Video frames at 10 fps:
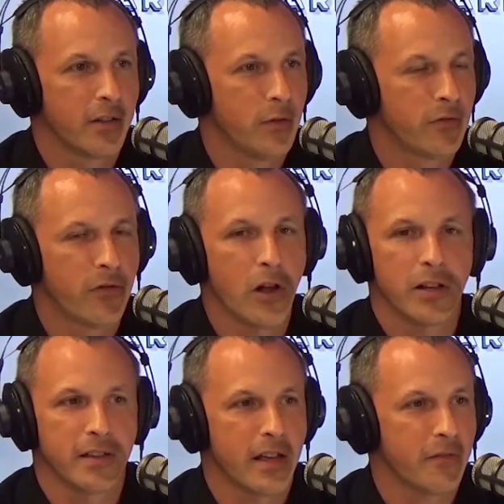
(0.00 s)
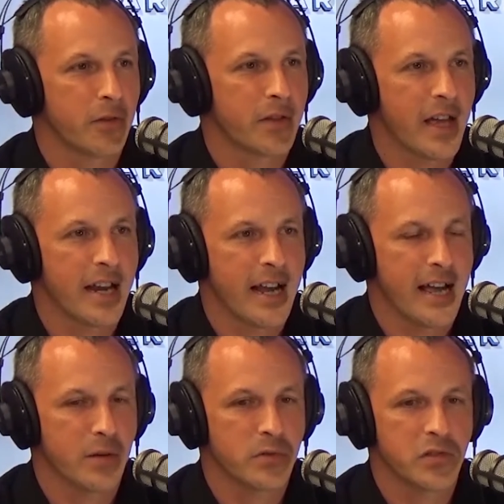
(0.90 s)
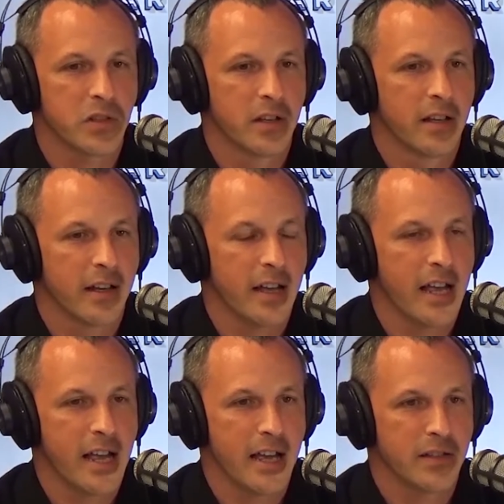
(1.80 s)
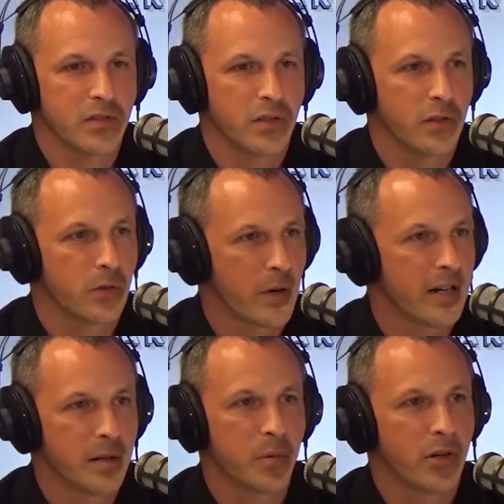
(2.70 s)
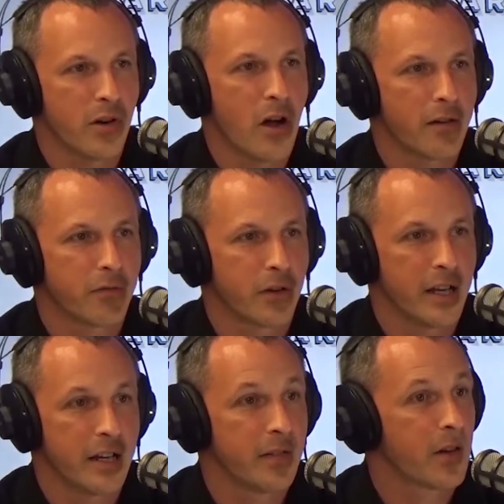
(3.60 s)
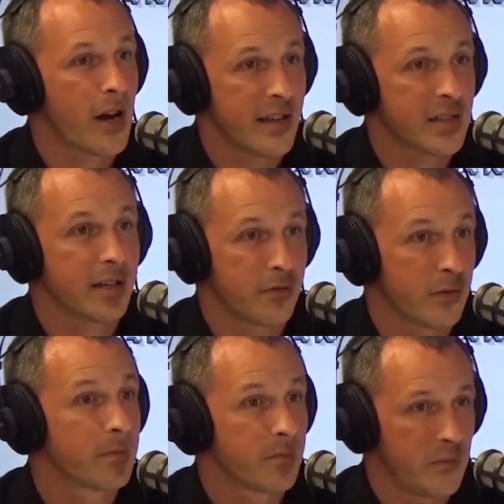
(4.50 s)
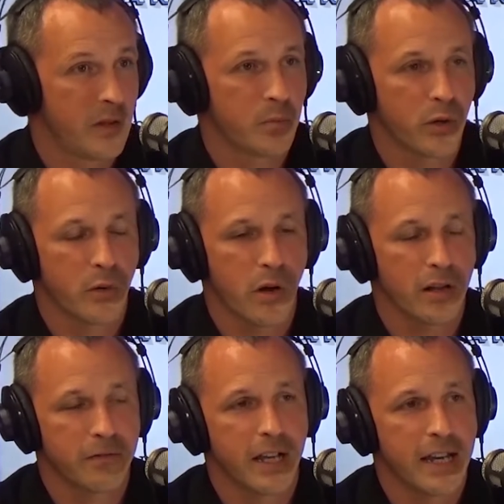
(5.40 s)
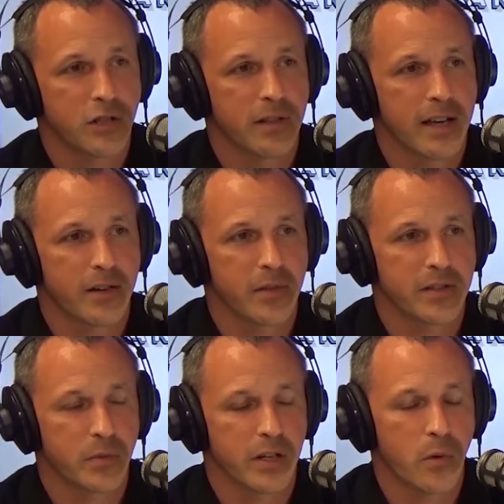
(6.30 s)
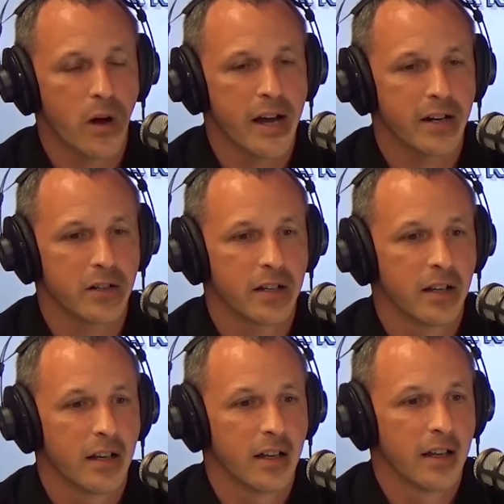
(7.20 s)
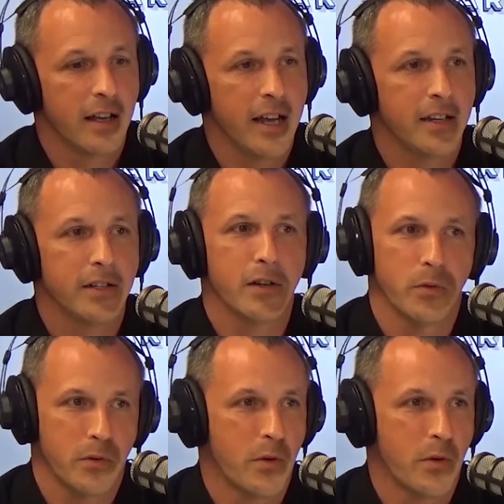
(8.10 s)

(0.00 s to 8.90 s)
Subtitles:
You fall in love with that house, and you're ready to put an offer in, and they're asking for the pre-qualification letter that's required, and you don't